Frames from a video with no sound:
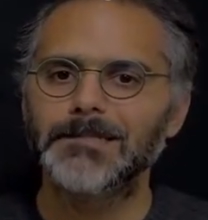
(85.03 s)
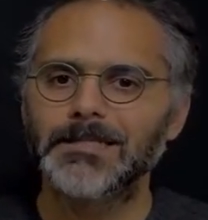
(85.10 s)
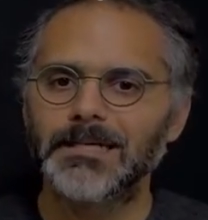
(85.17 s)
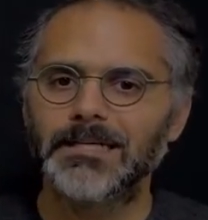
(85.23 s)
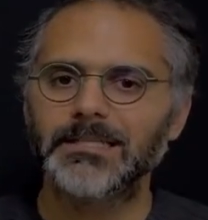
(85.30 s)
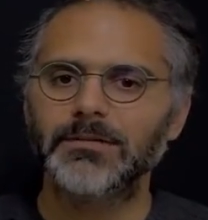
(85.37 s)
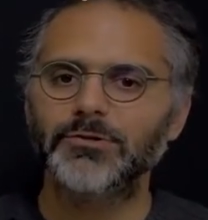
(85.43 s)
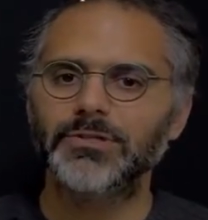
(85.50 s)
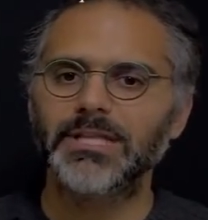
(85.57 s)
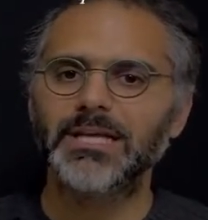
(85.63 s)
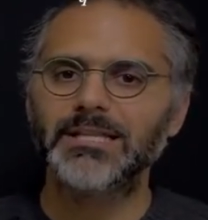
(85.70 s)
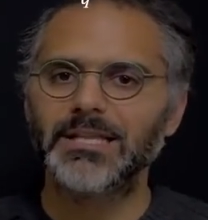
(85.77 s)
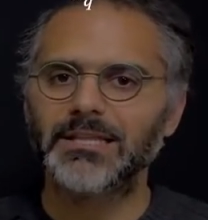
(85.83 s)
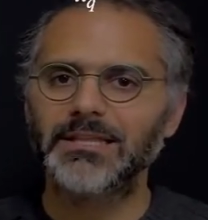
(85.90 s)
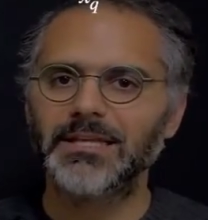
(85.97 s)
And then you take
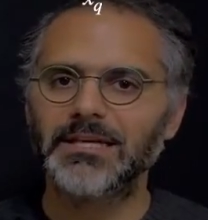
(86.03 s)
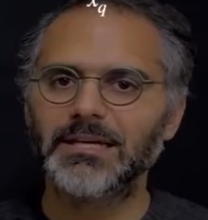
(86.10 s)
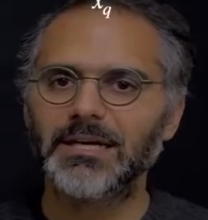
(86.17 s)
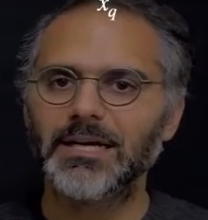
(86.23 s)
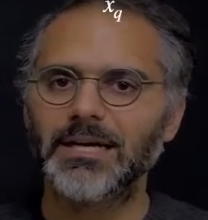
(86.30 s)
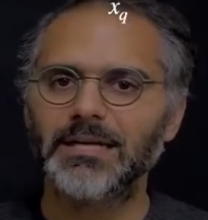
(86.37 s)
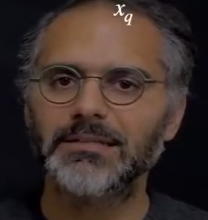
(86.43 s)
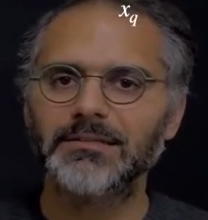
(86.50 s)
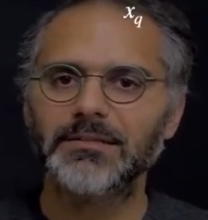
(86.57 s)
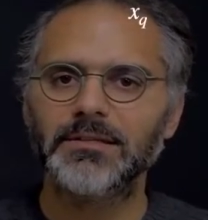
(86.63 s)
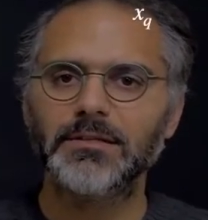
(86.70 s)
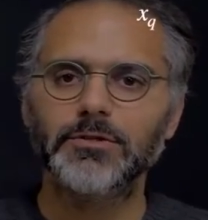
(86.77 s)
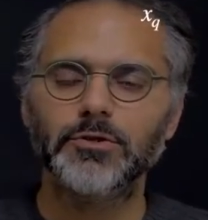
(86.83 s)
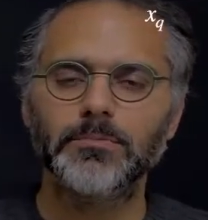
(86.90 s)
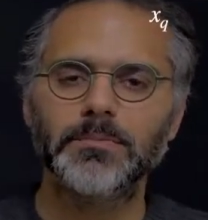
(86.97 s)
that theta hat,
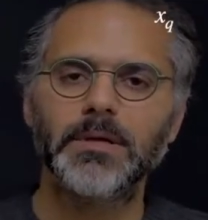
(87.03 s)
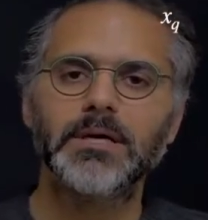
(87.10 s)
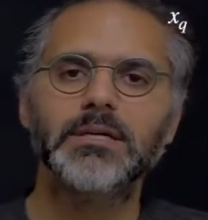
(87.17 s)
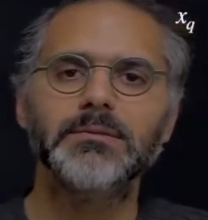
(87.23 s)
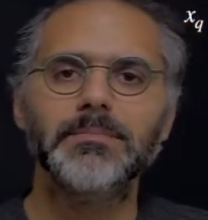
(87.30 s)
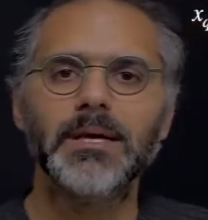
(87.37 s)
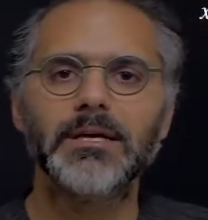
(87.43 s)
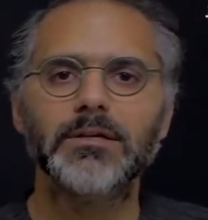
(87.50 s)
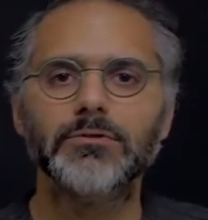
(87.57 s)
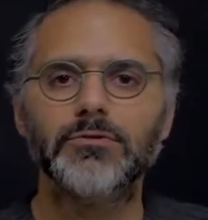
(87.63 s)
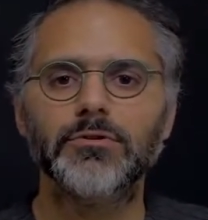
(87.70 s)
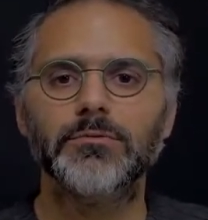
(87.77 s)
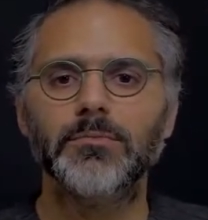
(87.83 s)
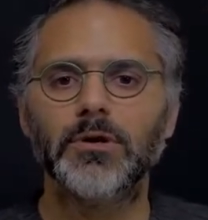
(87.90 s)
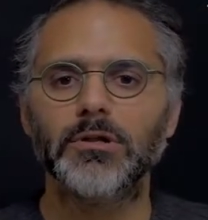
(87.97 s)
you plug it back into the
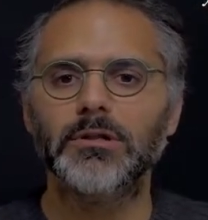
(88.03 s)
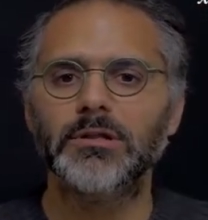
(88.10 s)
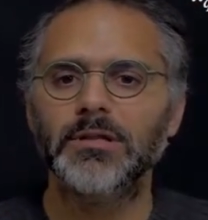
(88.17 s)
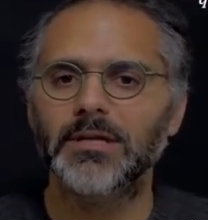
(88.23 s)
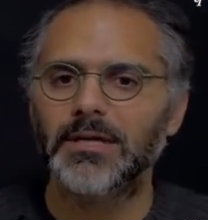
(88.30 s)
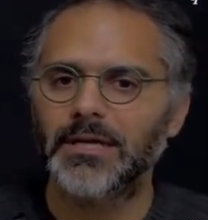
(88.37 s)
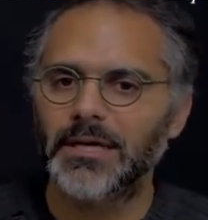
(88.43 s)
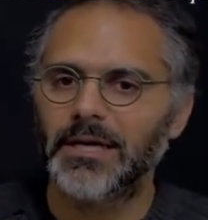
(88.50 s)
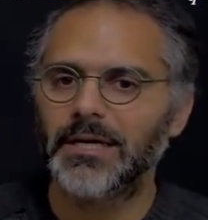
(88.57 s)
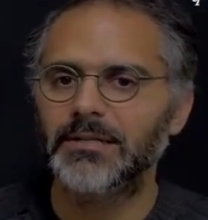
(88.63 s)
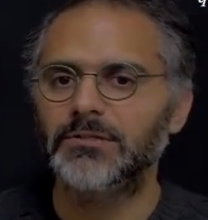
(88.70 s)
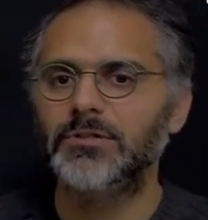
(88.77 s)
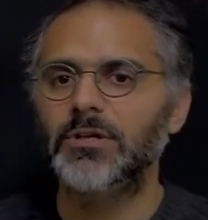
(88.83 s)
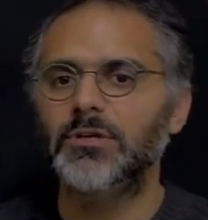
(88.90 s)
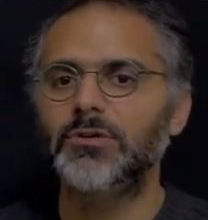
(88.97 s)
model,
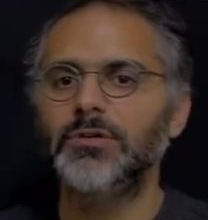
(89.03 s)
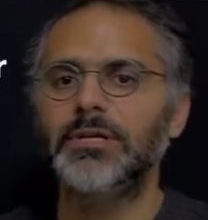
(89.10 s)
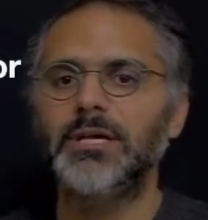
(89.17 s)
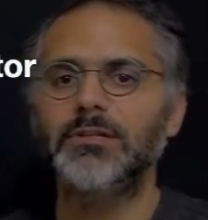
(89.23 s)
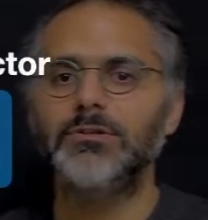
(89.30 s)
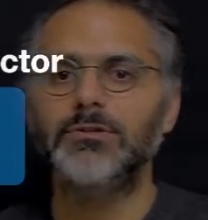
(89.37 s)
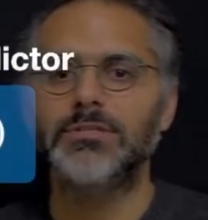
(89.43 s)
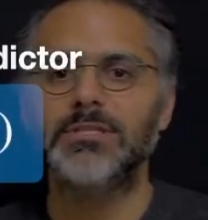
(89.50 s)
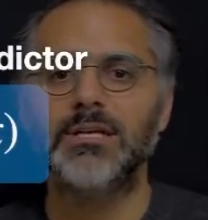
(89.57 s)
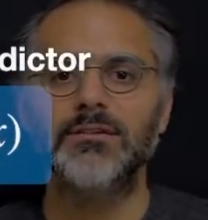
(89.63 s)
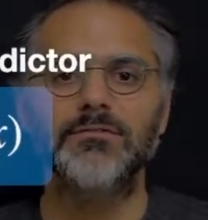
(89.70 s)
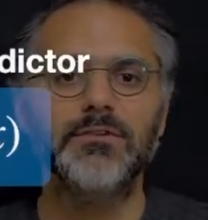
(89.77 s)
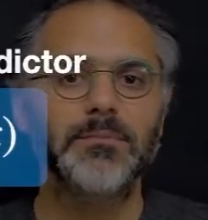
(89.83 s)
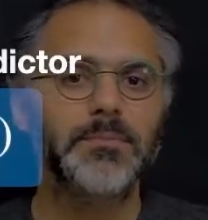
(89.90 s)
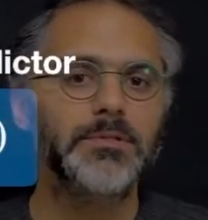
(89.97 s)
and you get yourself
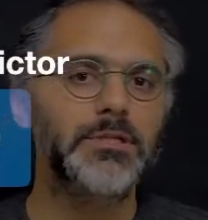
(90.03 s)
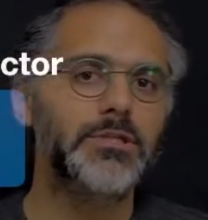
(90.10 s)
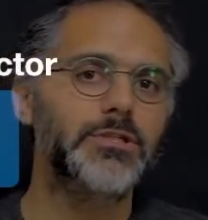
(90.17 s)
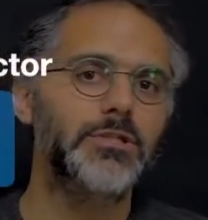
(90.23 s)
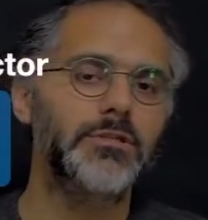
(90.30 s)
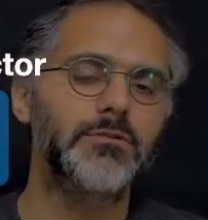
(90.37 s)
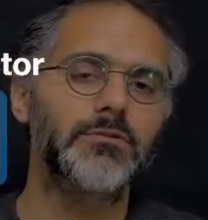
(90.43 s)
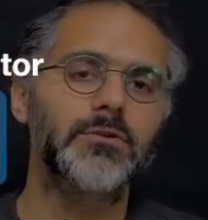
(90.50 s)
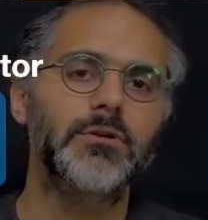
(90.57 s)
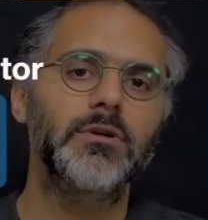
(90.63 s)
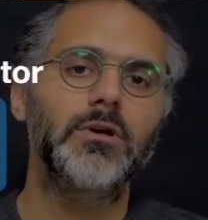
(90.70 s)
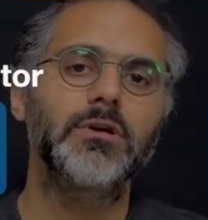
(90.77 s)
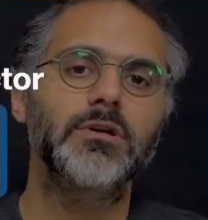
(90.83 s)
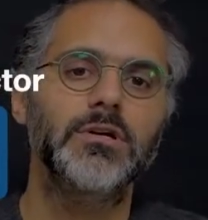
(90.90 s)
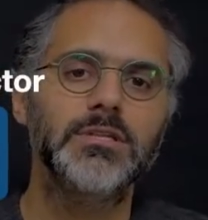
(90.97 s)
a prediction
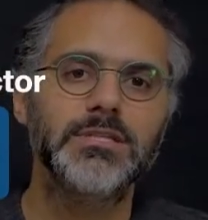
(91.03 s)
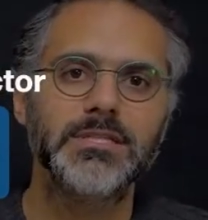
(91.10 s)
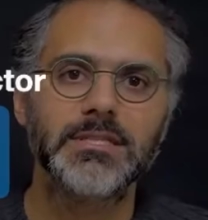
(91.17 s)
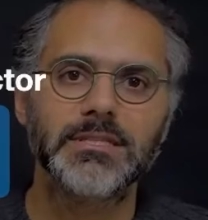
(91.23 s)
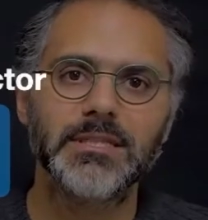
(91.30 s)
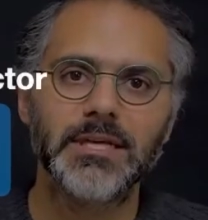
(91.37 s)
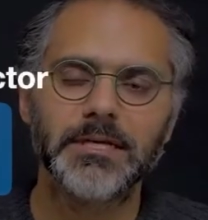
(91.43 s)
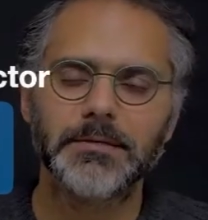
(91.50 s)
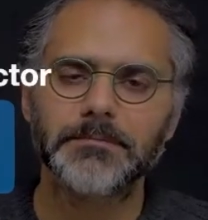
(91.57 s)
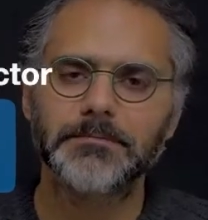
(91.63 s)
on unseen data.